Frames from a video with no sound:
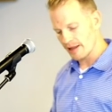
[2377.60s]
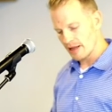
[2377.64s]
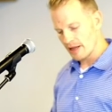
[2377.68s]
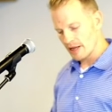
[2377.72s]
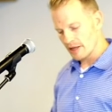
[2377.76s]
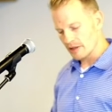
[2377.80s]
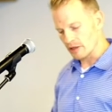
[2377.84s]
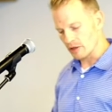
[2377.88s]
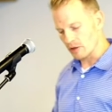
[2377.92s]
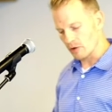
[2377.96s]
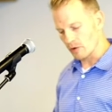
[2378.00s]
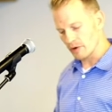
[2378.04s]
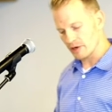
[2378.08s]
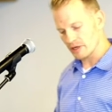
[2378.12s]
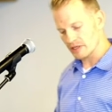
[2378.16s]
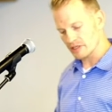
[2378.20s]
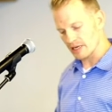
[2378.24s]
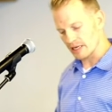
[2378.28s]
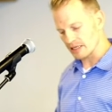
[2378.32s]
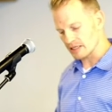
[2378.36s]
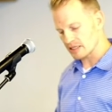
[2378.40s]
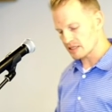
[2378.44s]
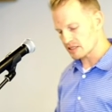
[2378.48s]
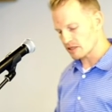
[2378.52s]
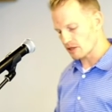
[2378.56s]
The Lord is
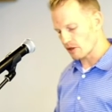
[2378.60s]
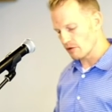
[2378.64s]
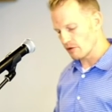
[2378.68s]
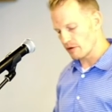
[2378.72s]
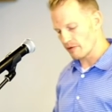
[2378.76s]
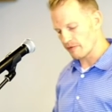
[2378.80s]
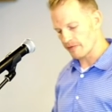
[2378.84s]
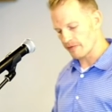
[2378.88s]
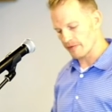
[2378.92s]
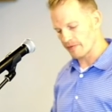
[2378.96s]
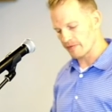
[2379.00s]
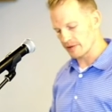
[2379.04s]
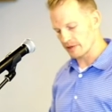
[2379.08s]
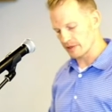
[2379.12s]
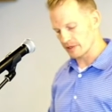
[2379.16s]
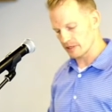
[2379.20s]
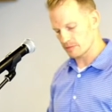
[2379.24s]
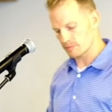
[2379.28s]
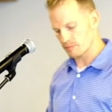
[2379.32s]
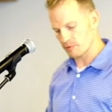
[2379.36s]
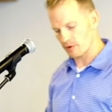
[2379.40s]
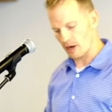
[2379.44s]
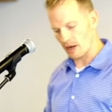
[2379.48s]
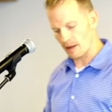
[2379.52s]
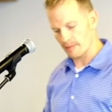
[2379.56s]
not slow to fulfill his
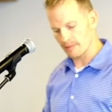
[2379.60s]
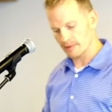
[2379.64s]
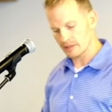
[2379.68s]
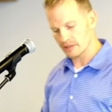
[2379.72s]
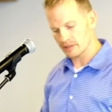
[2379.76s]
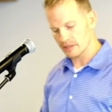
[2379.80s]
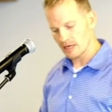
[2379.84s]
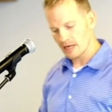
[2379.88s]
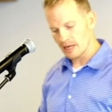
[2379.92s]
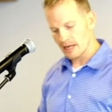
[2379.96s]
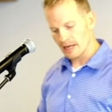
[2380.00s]
promise,